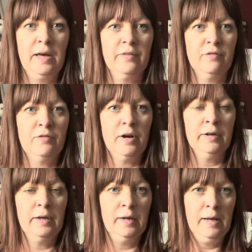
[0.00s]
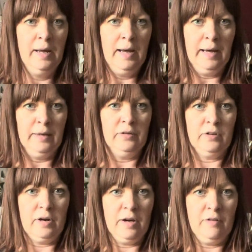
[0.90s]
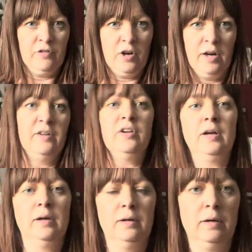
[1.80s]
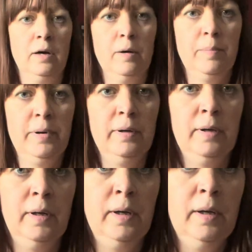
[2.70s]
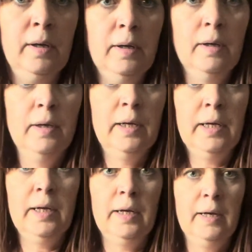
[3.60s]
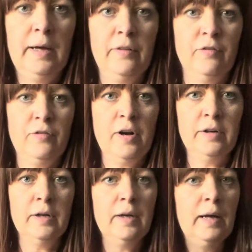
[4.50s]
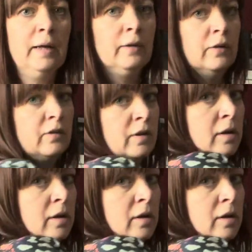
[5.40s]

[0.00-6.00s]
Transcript: at the front, and I have tied it up here at the front and